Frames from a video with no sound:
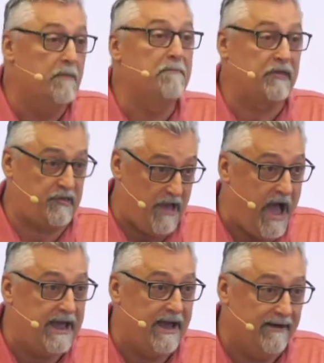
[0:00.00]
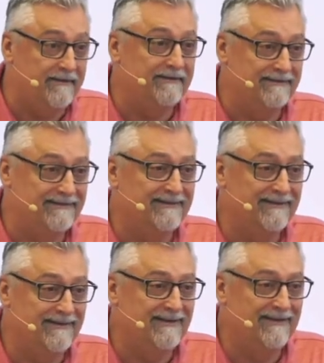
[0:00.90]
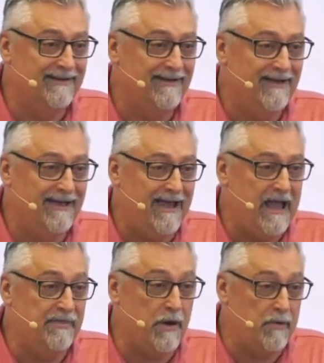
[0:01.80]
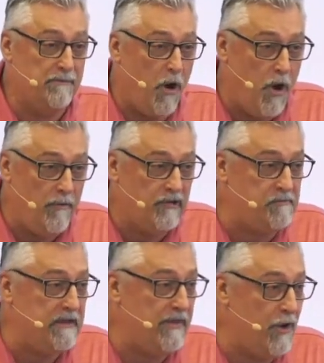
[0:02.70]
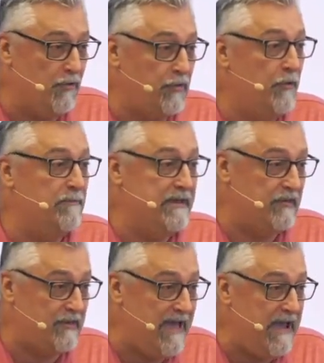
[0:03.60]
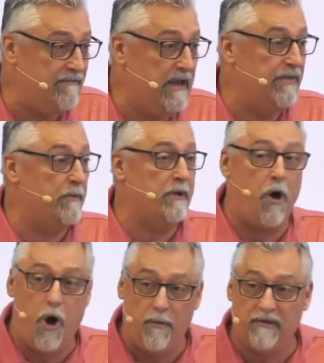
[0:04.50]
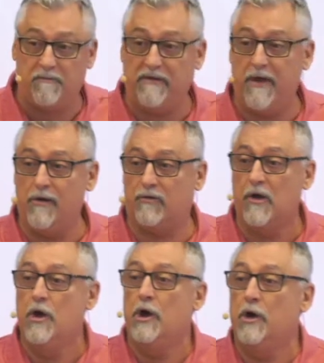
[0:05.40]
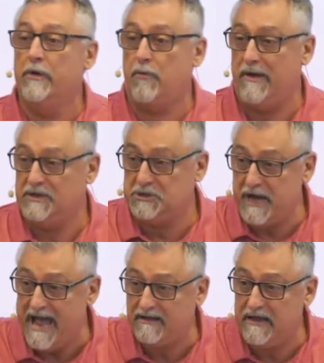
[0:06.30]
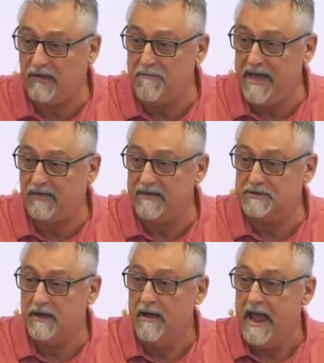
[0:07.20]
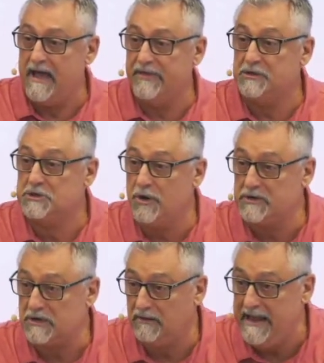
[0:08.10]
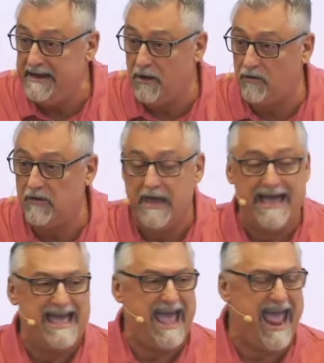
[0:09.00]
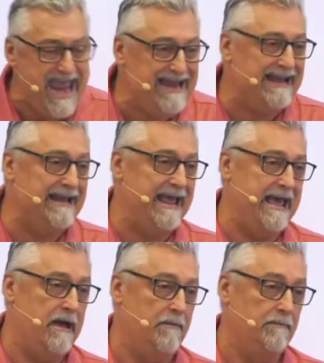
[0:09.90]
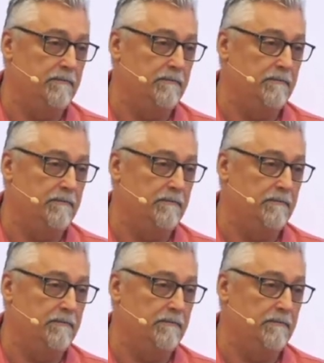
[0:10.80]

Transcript: Messiah. And there would always be those who would be saved, and there would always be those who would reject his message, and the Jewish leaders hated him